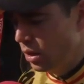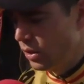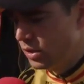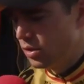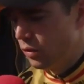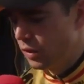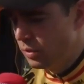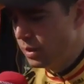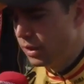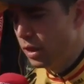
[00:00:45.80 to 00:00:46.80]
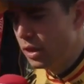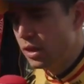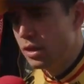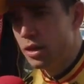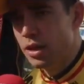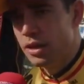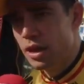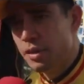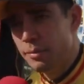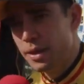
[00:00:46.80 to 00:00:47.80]
Christophe had bad luck in
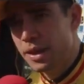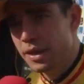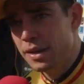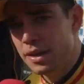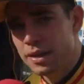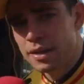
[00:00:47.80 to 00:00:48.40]
Arenberg, and